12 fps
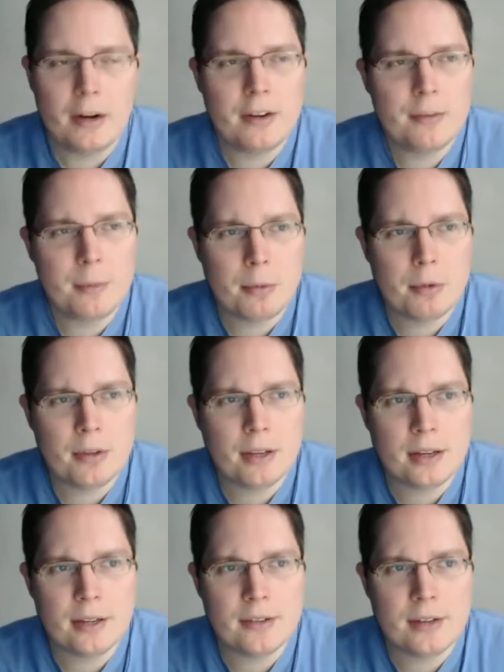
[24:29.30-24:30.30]
even remember what that
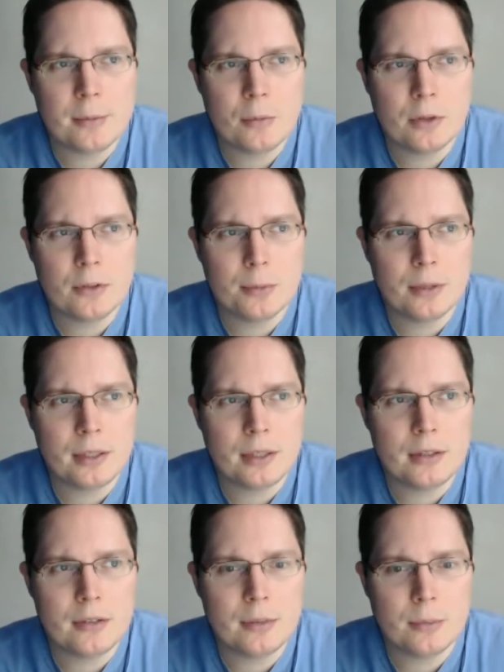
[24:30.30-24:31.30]
guy's name was, but he
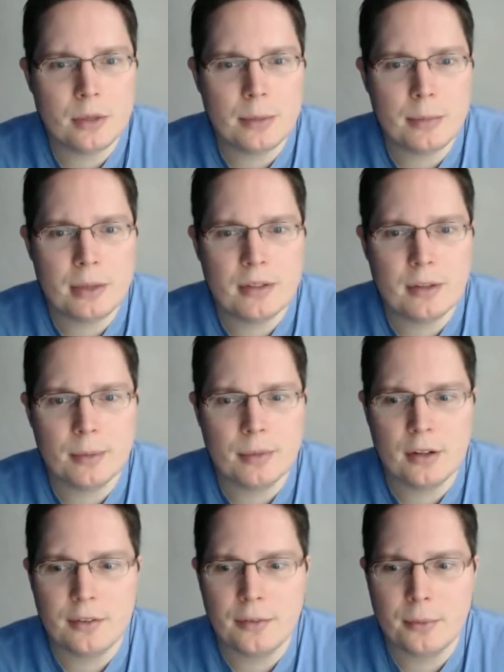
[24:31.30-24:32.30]
did some really messed up
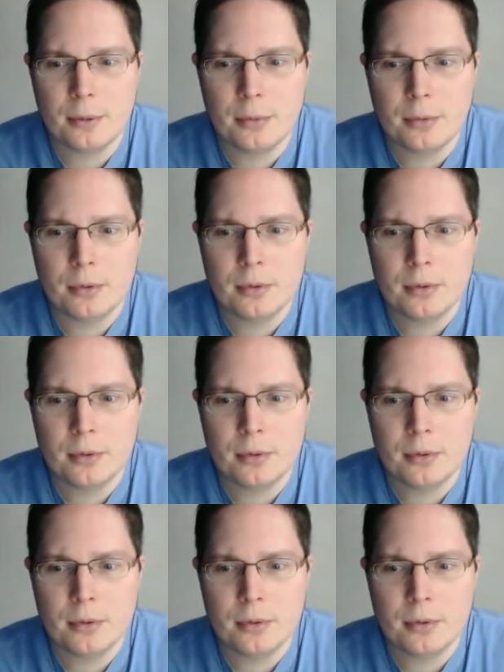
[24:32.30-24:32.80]
stuff to people.